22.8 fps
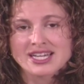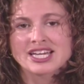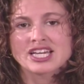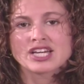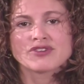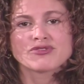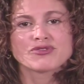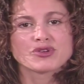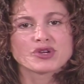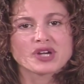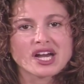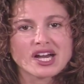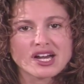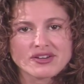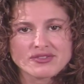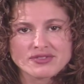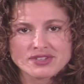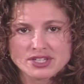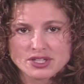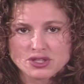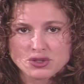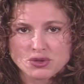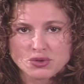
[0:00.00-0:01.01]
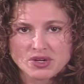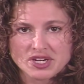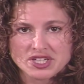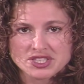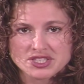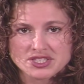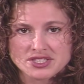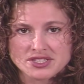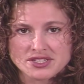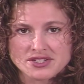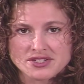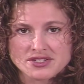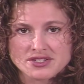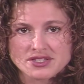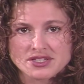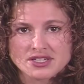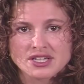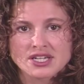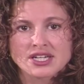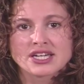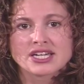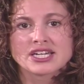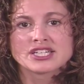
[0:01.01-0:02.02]
If you have any questions,
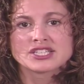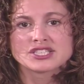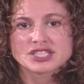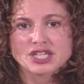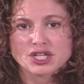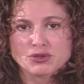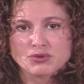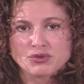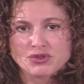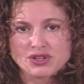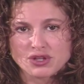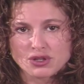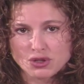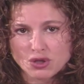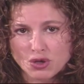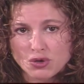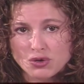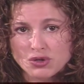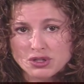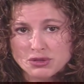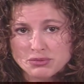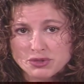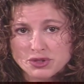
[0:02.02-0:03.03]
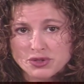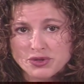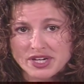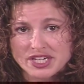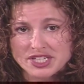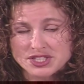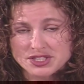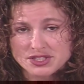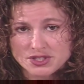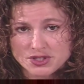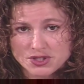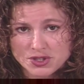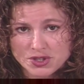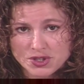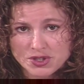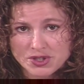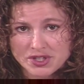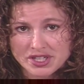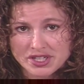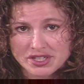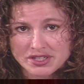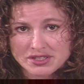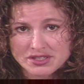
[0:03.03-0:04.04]
check with a local immigration
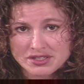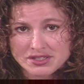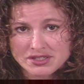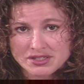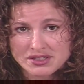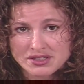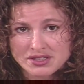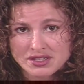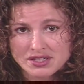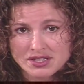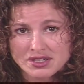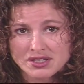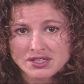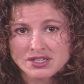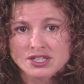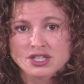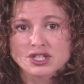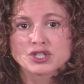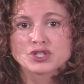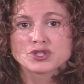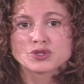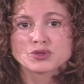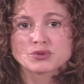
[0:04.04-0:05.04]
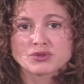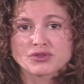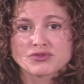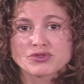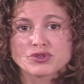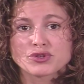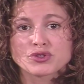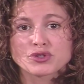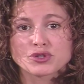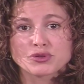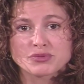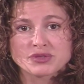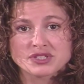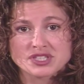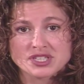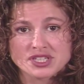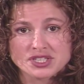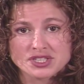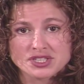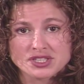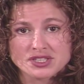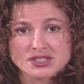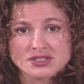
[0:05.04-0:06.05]
attorney to review your
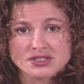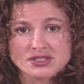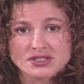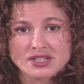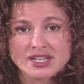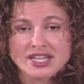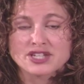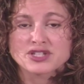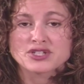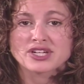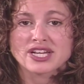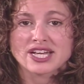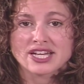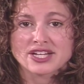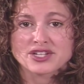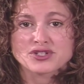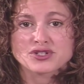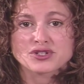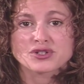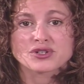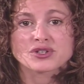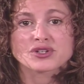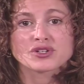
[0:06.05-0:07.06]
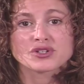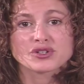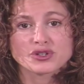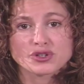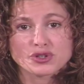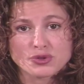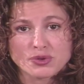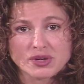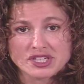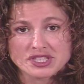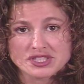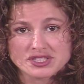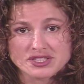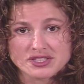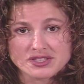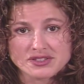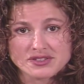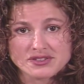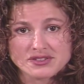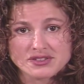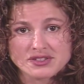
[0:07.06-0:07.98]
petition and to answer your questions.